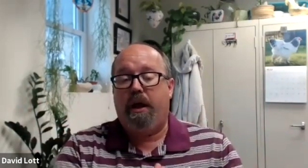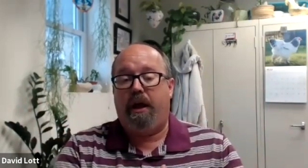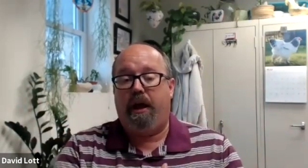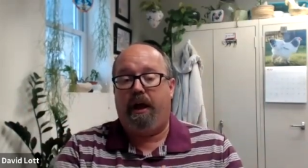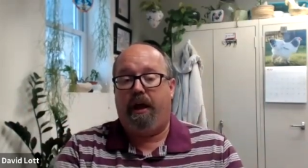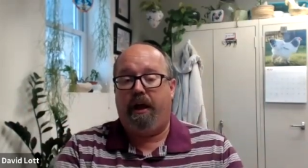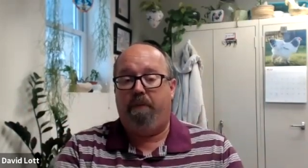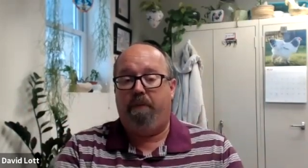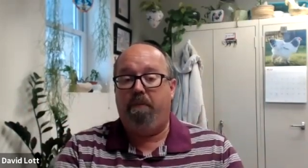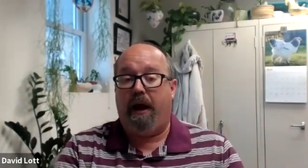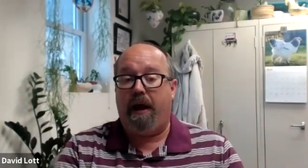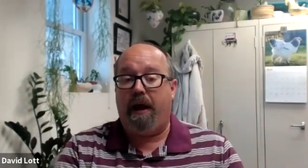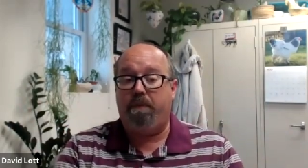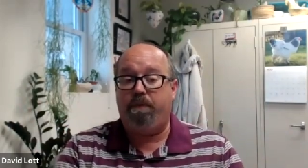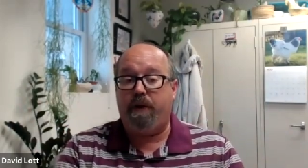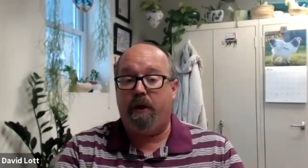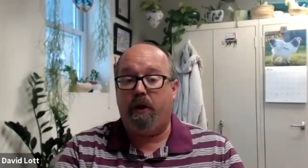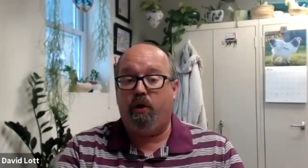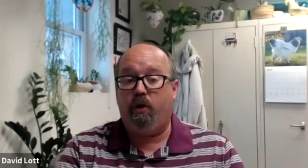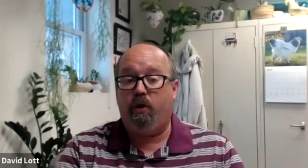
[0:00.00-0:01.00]
it might
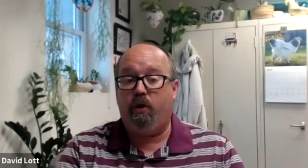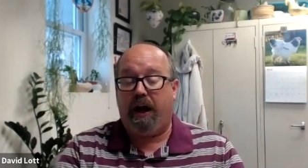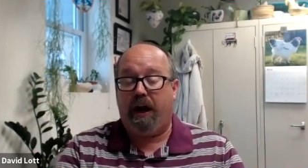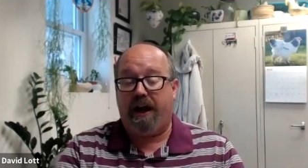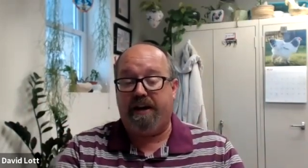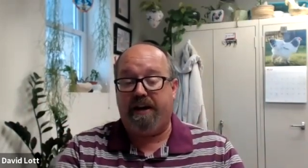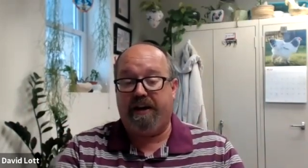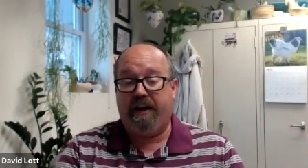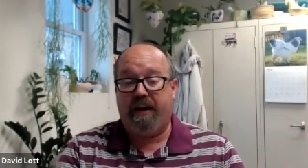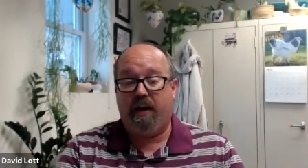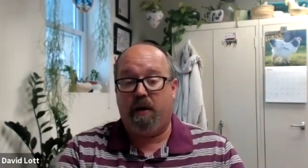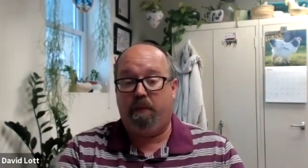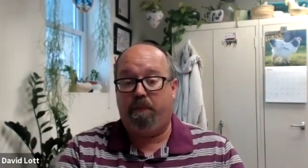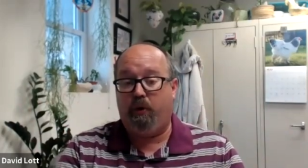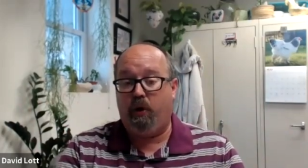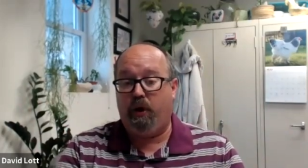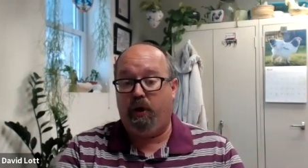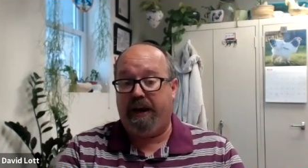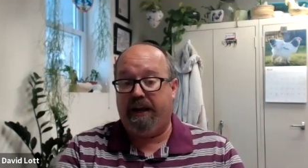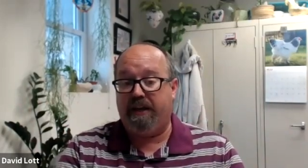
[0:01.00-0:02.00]
be a good idea to
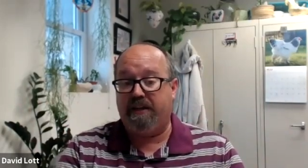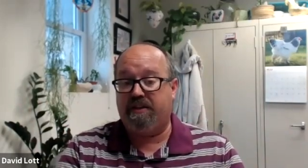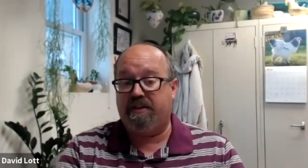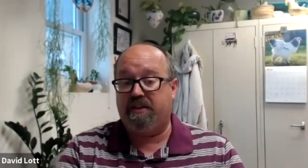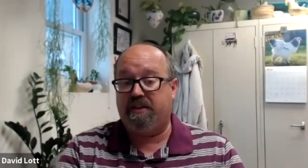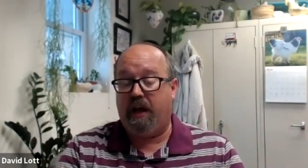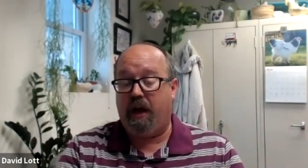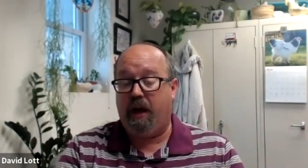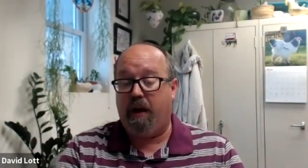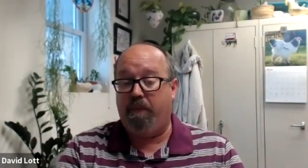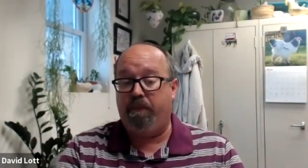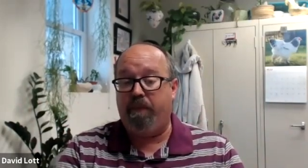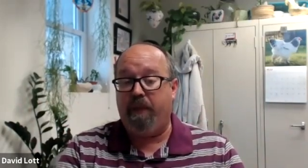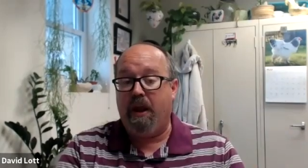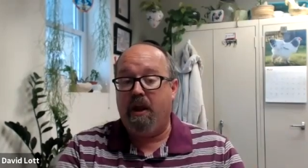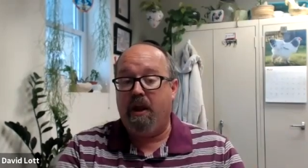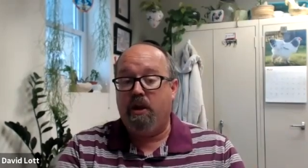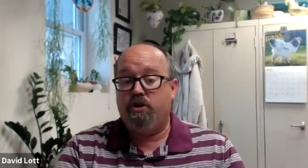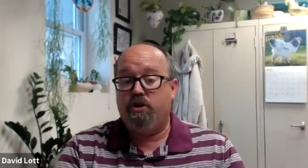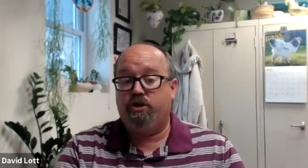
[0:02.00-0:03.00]
put in some
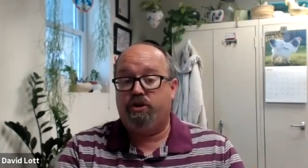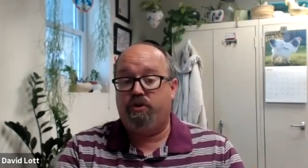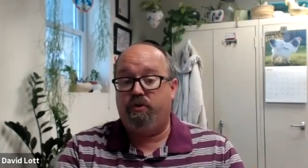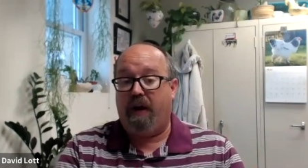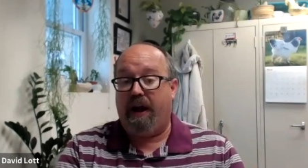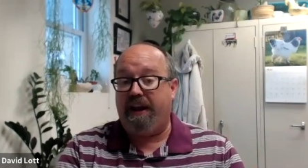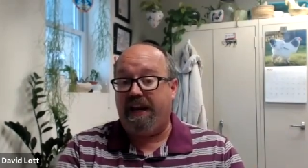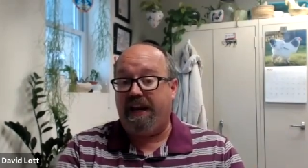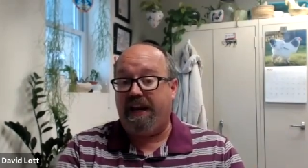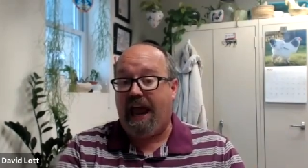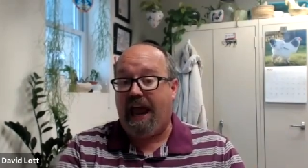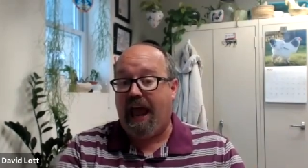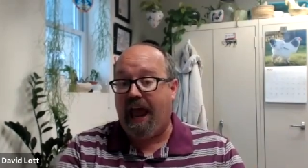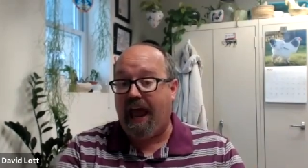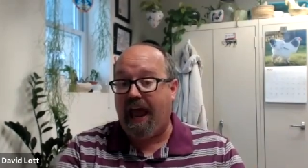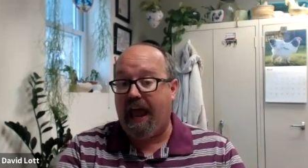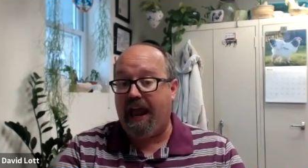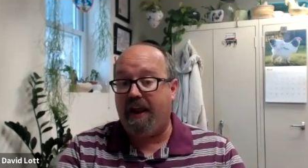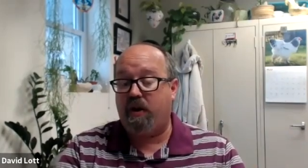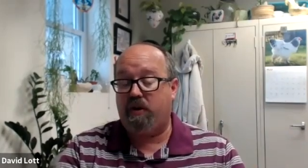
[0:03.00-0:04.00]
shredded
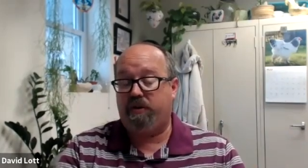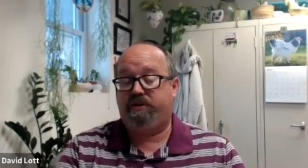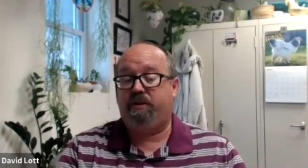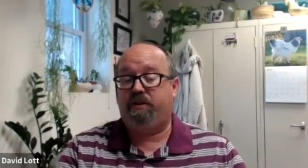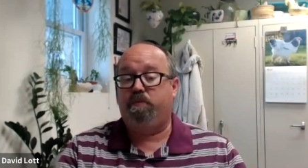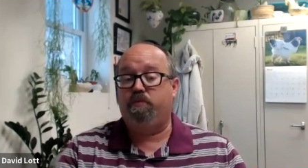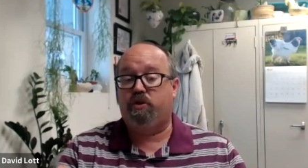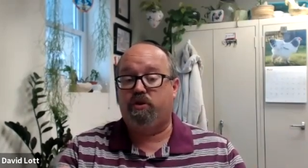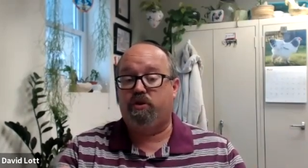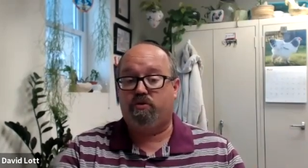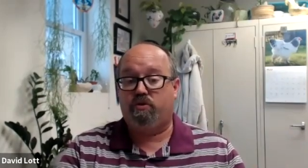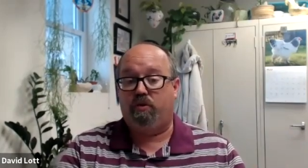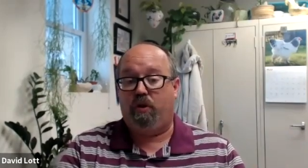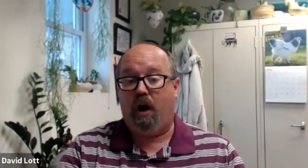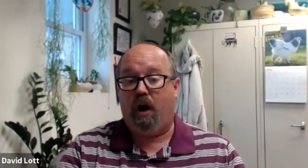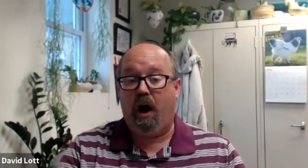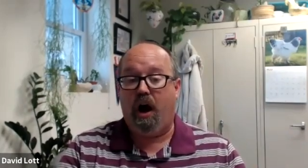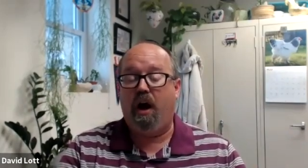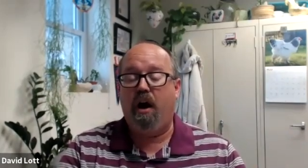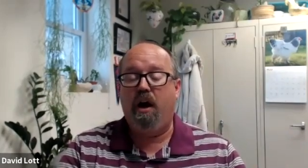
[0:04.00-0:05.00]
hay or some
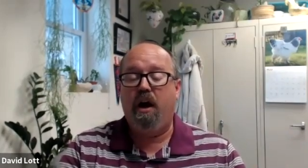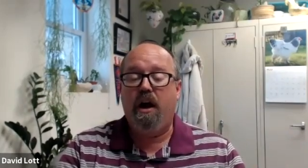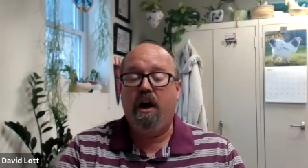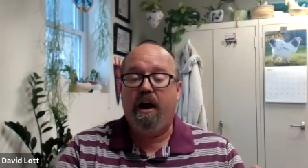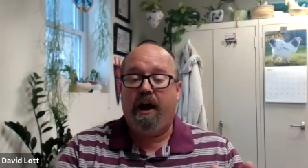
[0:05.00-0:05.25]
straw,